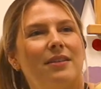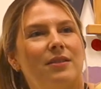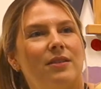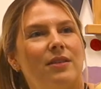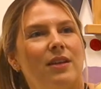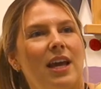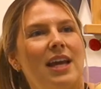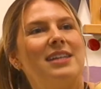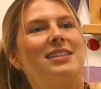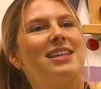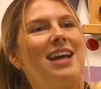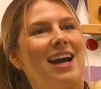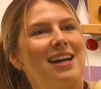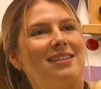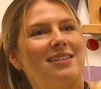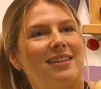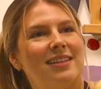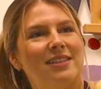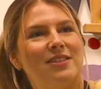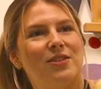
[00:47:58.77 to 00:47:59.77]

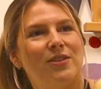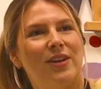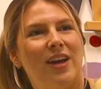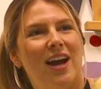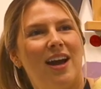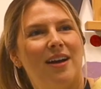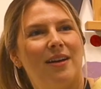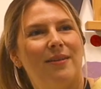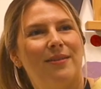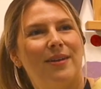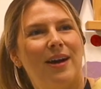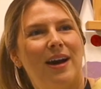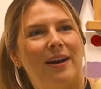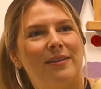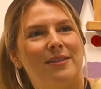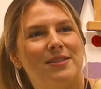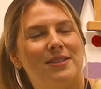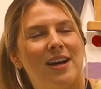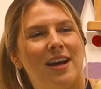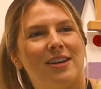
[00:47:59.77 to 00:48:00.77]
exactly. So yeah, how does
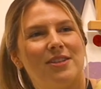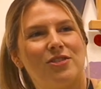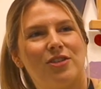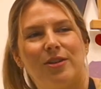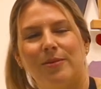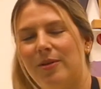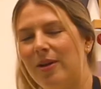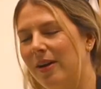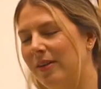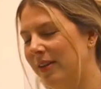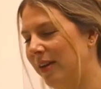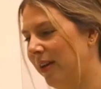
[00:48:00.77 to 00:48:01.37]
the ice cream not like?